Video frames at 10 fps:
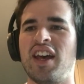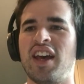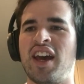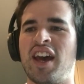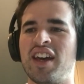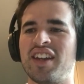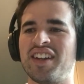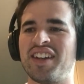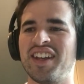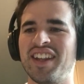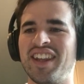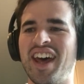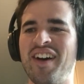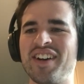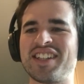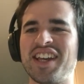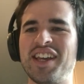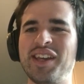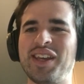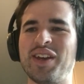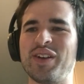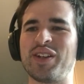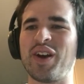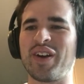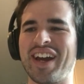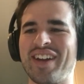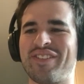And that was a huge red